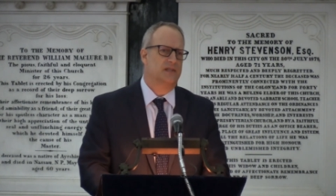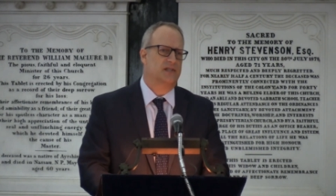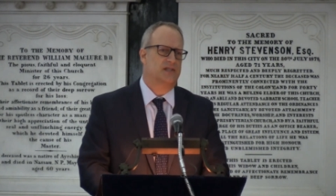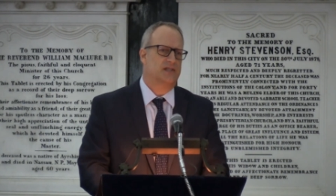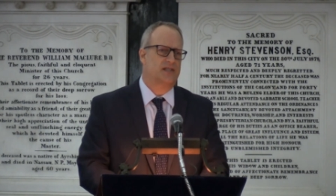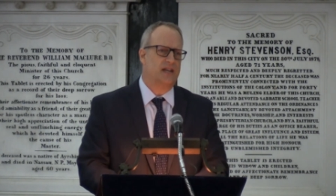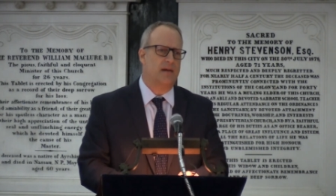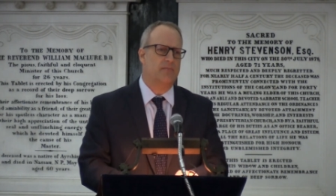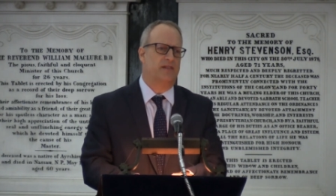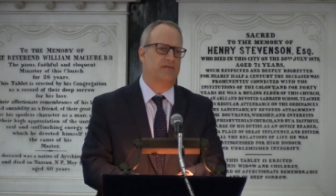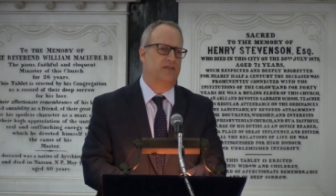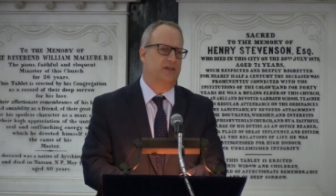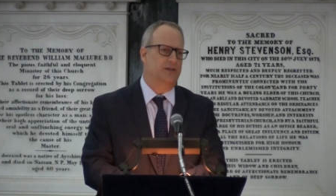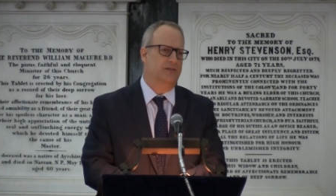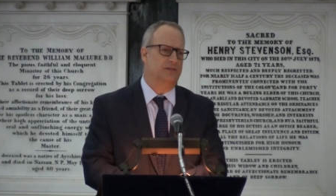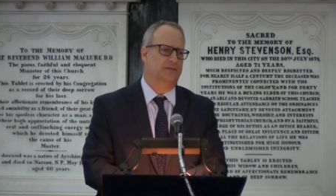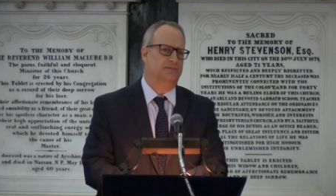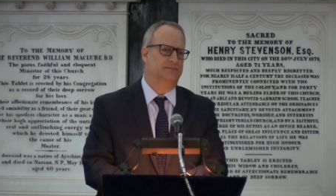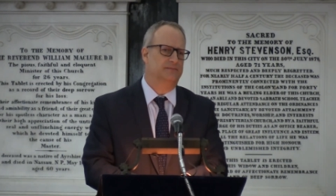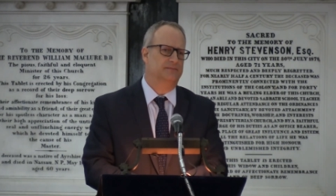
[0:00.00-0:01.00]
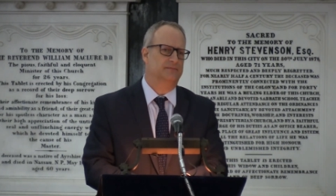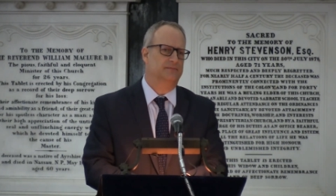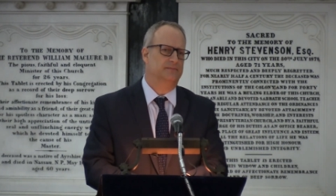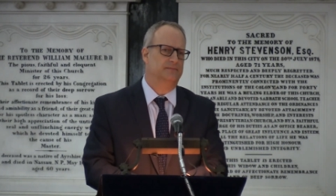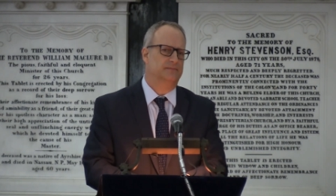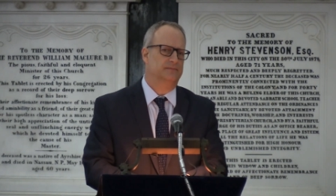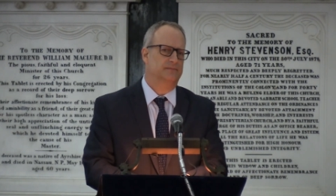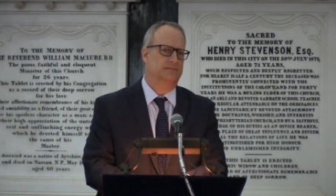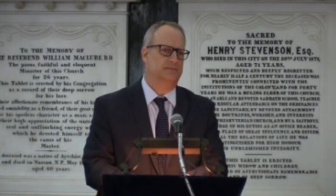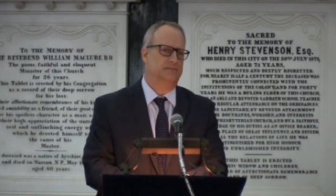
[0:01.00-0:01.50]
Some of you,
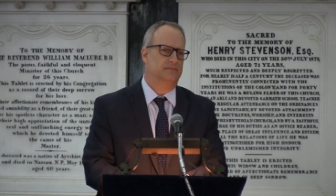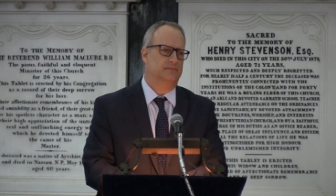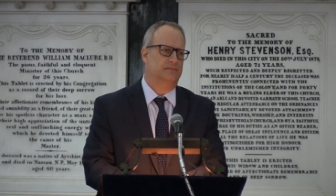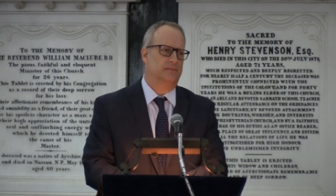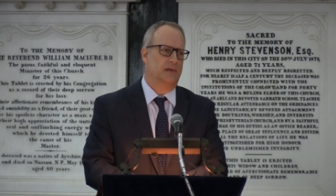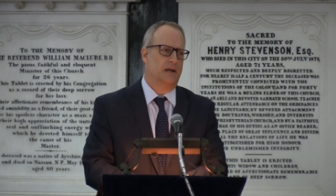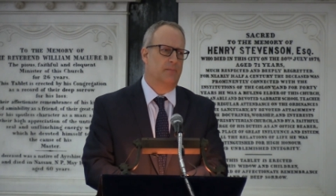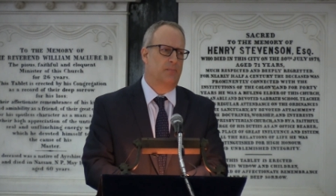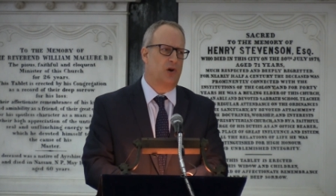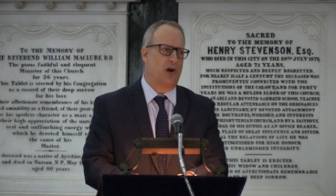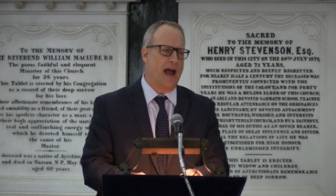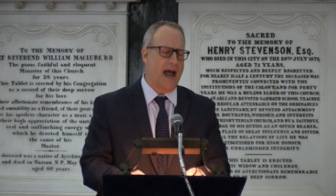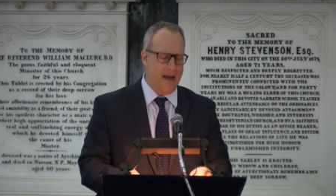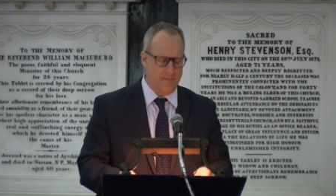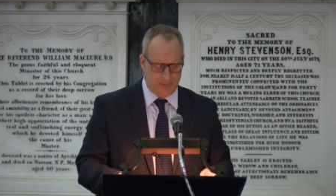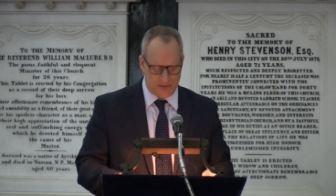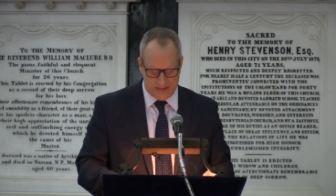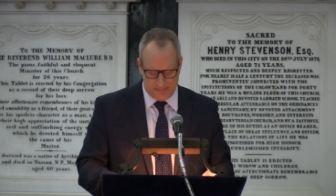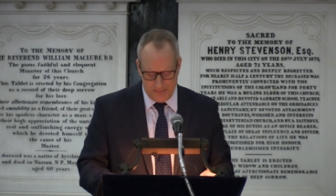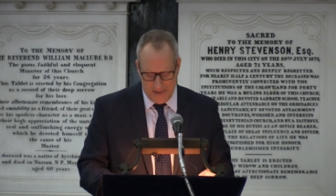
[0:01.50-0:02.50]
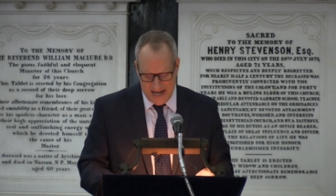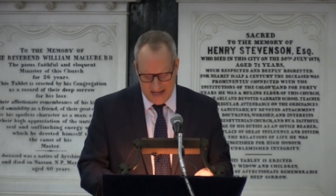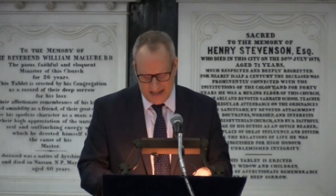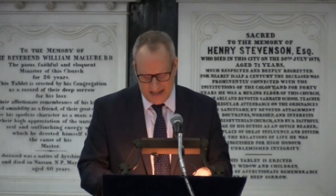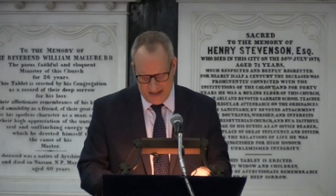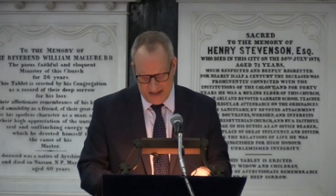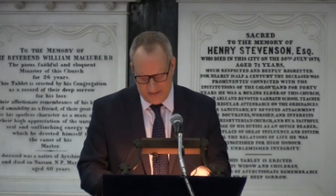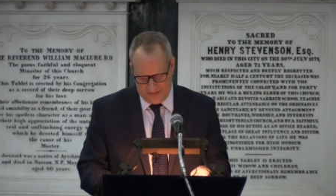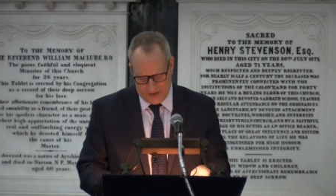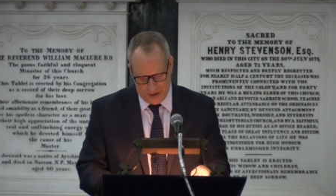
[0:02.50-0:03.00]
perhaps
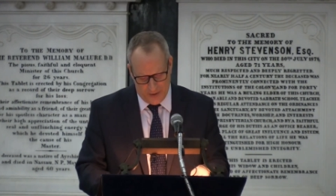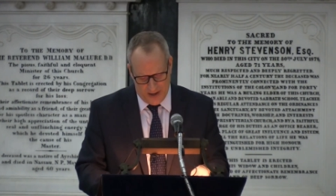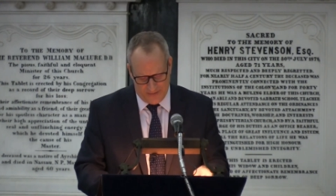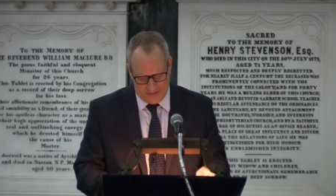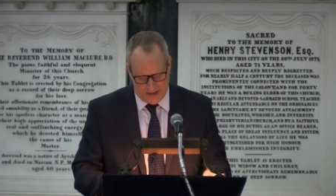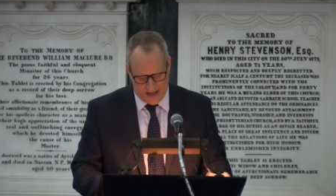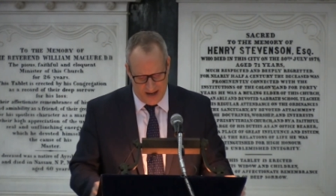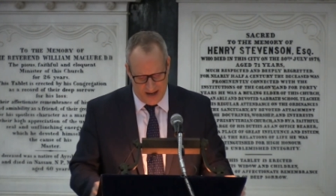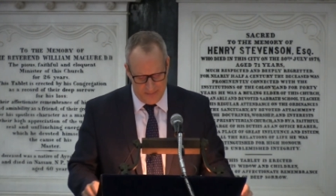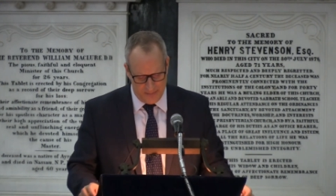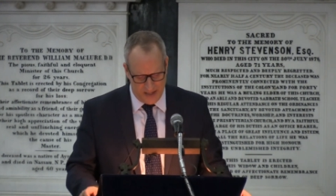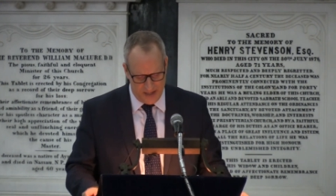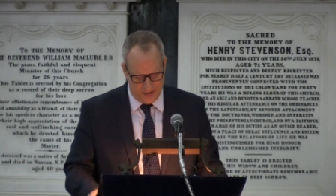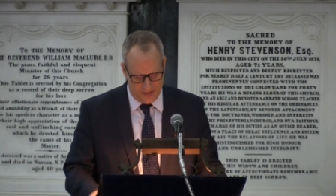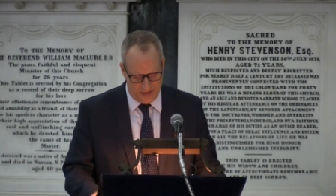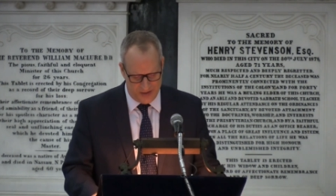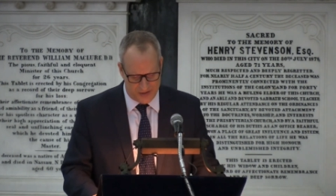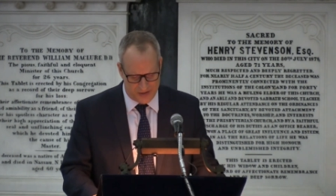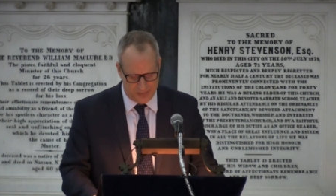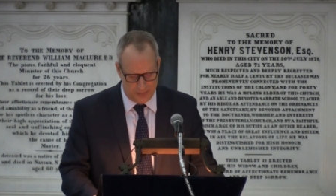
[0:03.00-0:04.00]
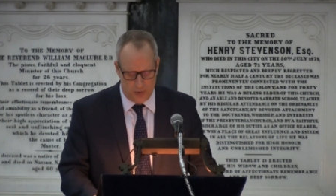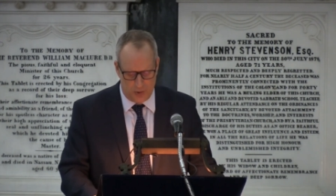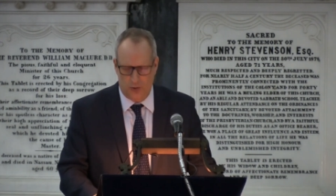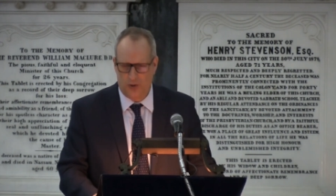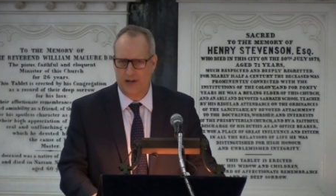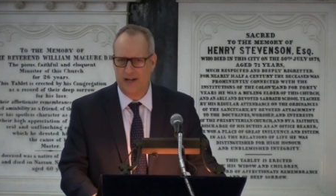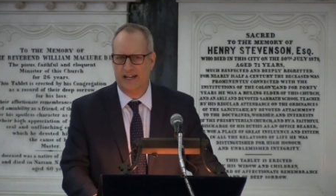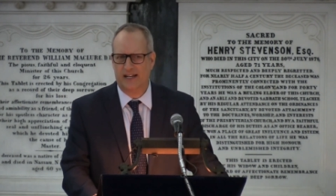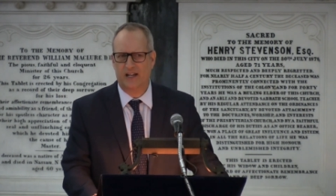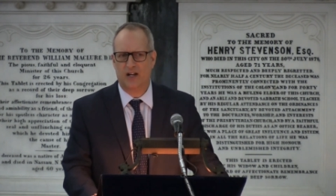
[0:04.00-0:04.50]
many of you, have come here this
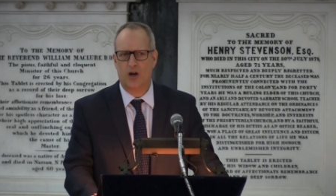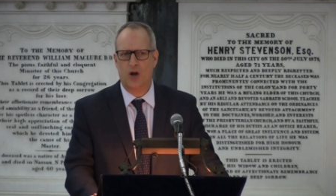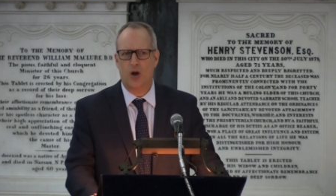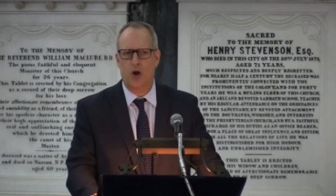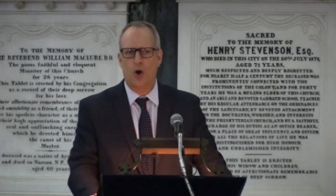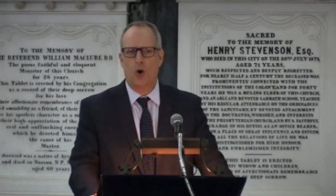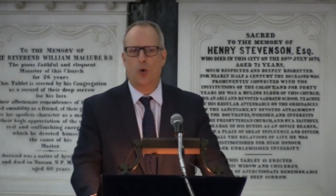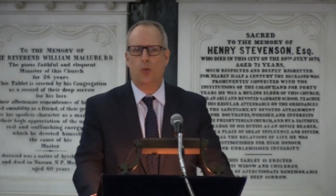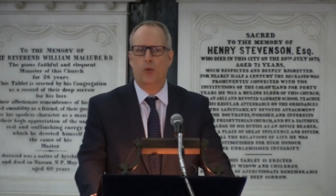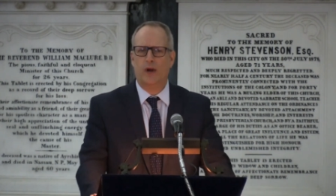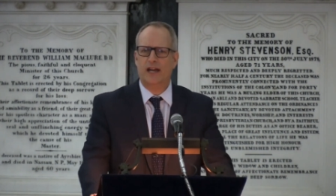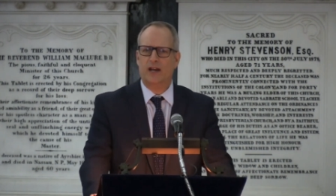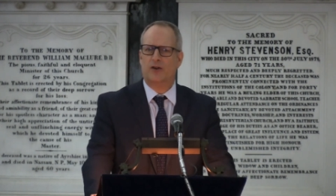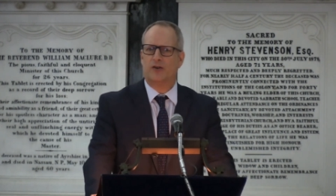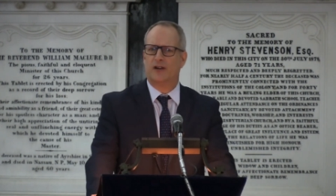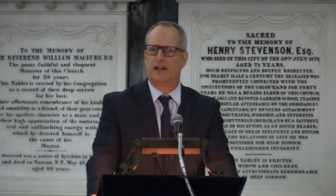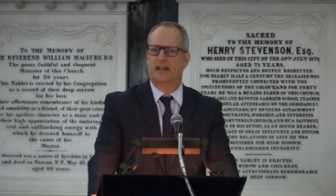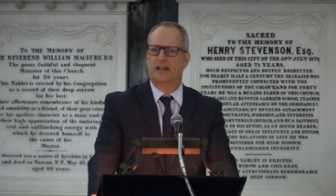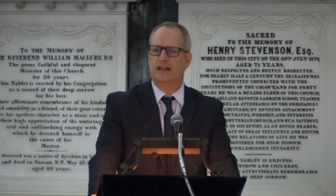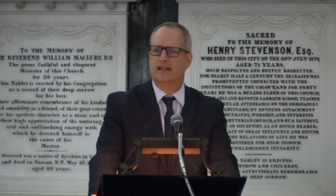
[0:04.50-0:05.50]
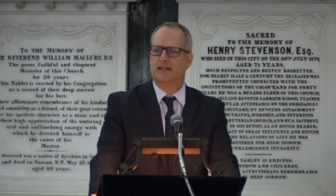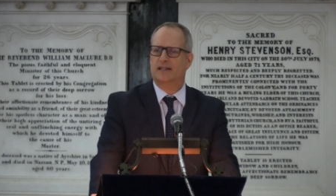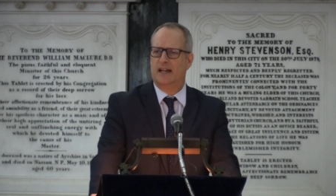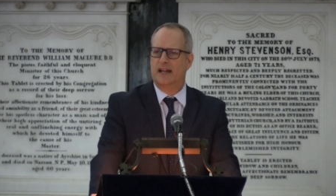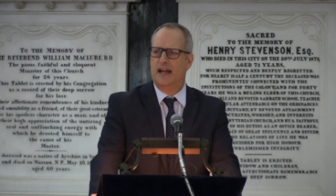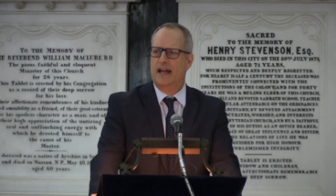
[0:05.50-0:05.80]
morning wearied